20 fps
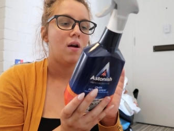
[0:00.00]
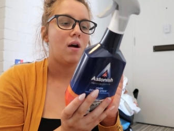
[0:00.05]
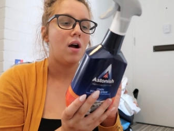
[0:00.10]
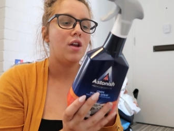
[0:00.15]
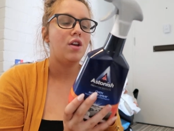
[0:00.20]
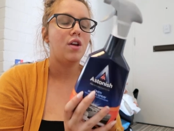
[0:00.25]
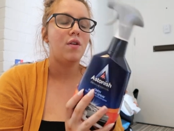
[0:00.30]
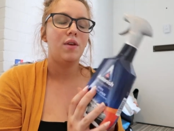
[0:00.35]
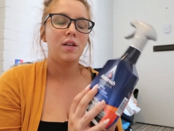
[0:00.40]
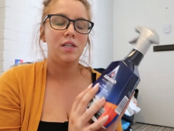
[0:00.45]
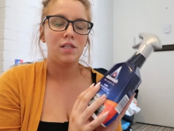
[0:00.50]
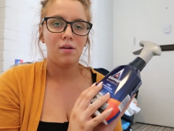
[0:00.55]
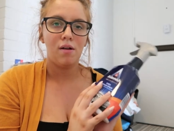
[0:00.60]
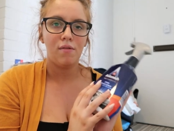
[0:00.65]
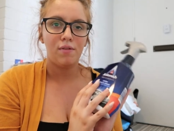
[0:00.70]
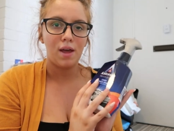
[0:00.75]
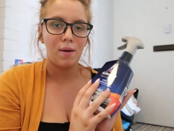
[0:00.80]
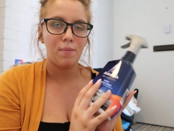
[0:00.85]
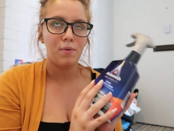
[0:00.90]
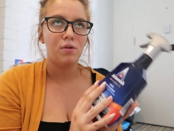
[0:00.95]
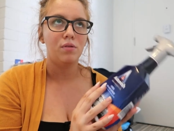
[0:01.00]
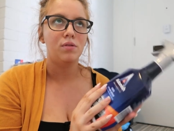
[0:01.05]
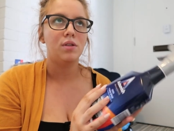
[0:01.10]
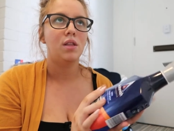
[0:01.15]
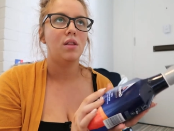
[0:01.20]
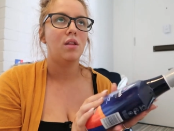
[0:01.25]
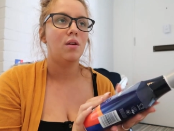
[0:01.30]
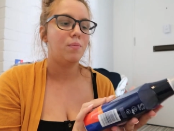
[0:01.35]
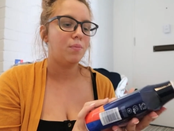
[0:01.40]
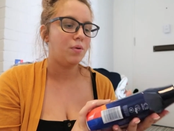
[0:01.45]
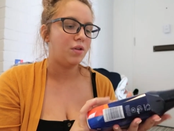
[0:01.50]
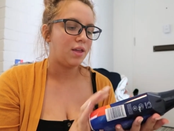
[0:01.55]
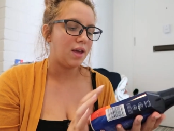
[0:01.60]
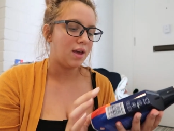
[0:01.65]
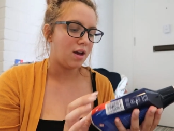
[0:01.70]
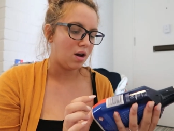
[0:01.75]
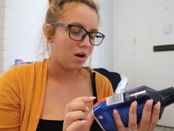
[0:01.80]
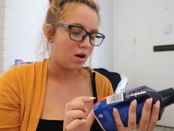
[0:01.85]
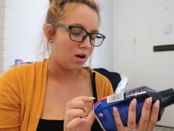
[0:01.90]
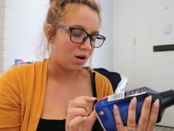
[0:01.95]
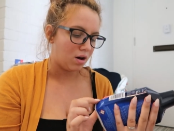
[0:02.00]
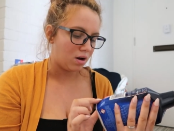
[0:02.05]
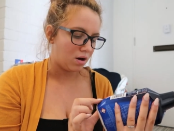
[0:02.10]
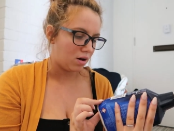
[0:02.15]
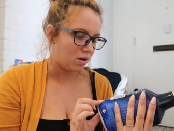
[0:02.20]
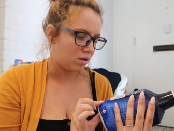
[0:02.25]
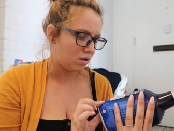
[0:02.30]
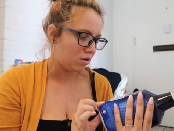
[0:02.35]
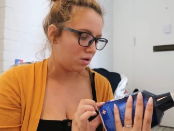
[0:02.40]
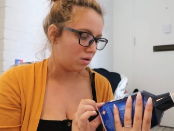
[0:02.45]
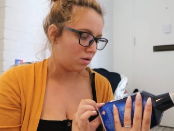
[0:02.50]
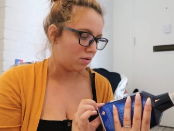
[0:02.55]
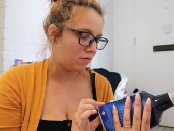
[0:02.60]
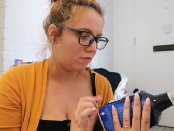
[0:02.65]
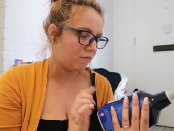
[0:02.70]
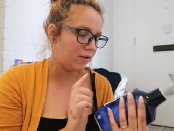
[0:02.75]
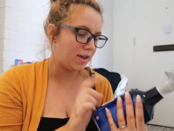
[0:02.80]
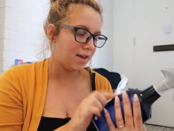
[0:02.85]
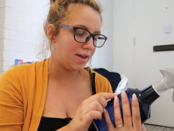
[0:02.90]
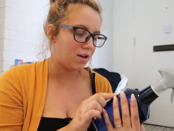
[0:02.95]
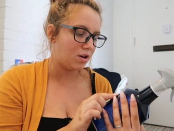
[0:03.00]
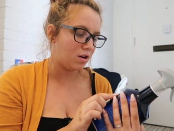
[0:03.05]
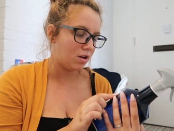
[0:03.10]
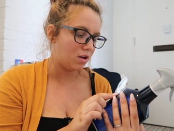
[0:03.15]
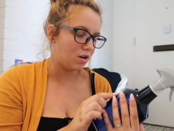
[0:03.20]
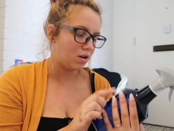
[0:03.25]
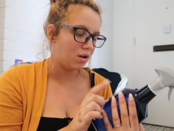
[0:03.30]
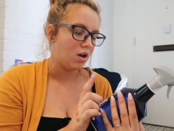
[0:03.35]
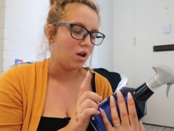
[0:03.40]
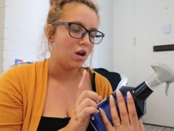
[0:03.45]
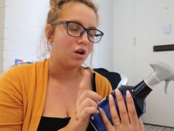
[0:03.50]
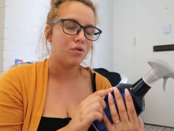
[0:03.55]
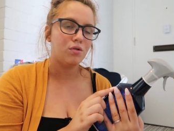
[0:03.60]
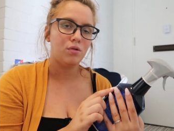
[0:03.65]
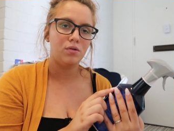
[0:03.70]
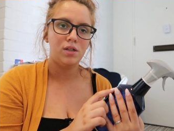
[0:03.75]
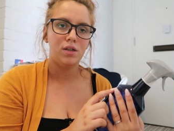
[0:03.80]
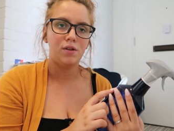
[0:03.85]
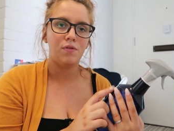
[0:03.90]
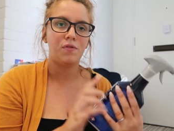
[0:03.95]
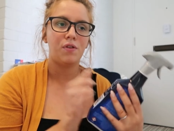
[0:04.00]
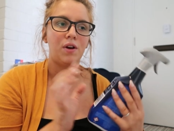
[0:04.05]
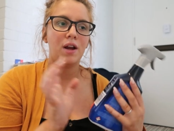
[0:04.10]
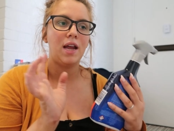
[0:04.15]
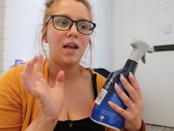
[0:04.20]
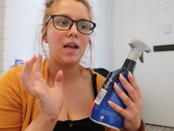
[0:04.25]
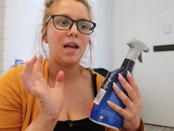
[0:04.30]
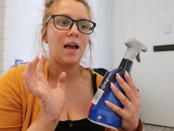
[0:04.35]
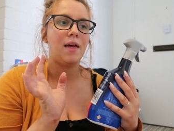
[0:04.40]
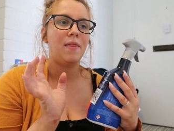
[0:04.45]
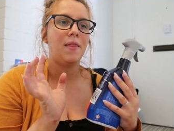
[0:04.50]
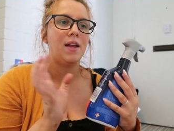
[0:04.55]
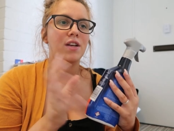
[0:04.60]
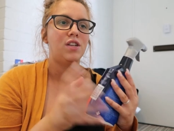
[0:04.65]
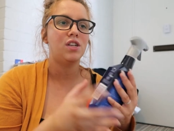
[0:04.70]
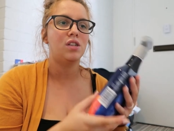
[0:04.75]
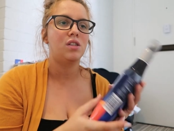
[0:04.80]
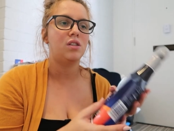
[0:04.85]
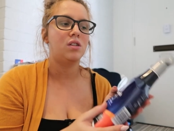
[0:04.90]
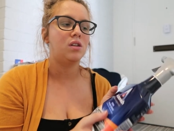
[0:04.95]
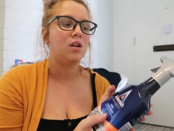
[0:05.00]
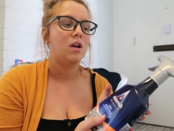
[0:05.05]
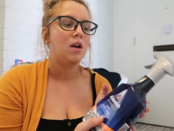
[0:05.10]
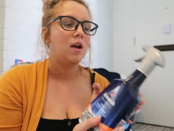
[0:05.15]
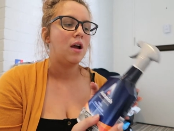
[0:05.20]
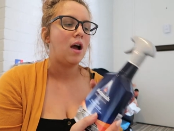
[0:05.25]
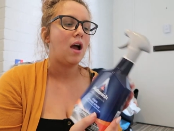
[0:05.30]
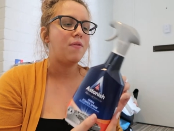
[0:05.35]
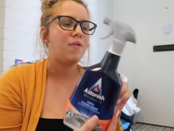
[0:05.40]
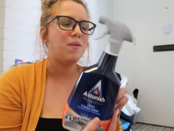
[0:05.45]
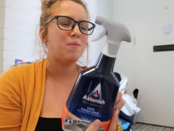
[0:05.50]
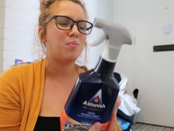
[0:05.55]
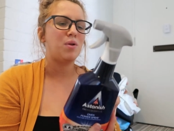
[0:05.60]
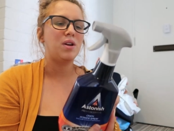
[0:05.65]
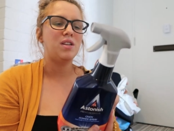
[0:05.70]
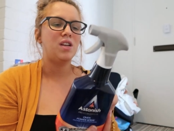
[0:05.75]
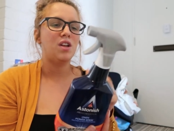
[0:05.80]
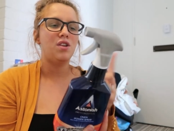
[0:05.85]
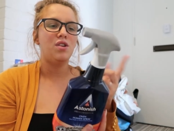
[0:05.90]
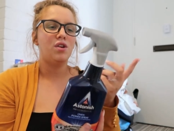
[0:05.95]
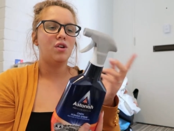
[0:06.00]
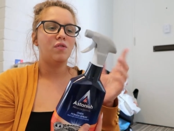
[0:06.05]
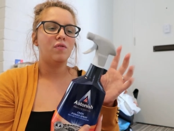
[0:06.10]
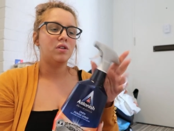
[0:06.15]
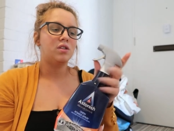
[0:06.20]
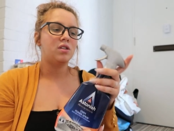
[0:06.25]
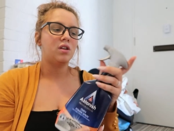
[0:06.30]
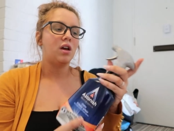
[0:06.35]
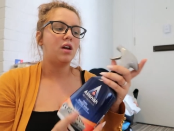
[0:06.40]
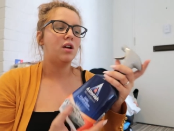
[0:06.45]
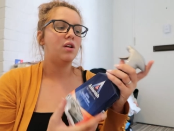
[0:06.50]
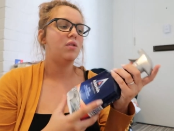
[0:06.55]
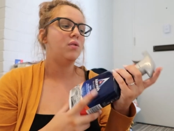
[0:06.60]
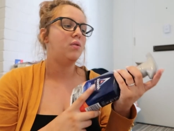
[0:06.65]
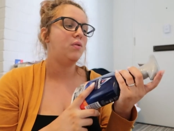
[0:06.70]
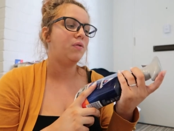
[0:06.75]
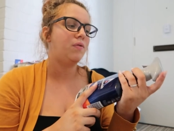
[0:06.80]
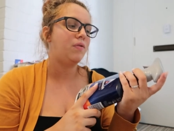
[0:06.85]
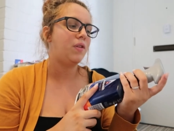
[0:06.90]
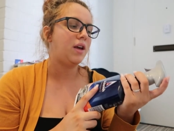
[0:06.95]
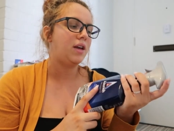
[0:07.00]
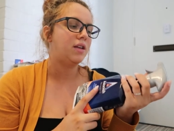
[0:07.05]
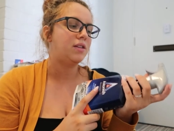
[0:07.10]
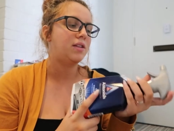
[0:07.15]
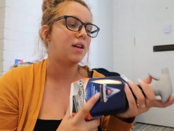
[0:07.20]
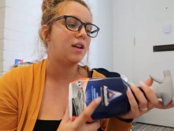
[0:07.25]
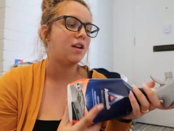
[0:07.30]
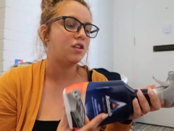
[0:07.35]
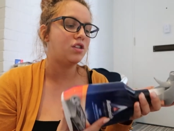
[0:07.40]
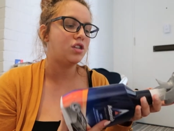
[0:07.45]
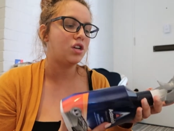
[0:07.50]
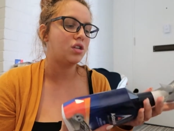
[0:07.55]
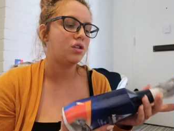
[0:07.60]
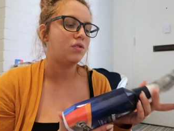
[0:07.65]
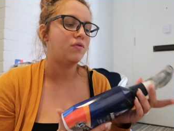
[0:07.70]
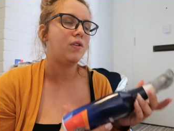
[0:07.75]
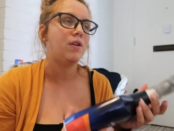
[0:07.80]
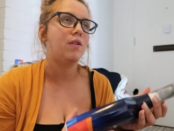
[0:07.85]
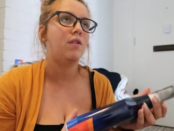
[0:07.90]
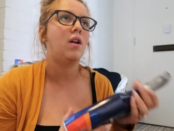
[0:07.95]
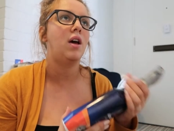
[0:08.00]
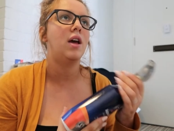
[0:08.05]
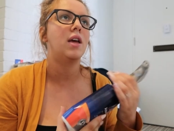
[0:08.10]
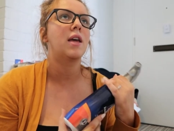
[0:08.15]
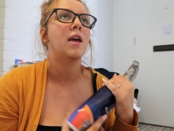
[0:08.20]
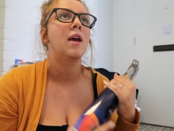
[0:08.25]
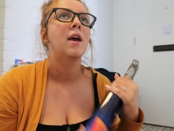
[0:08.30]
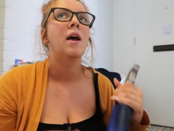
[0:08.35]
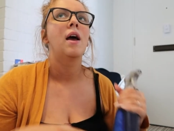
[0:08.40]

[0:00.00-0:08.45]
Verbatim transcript: I know they still have chemicals in them, but they are vegan, cruelty-free, and they're just... I think I'm pretty certain you can recycle all of this, and I just feel like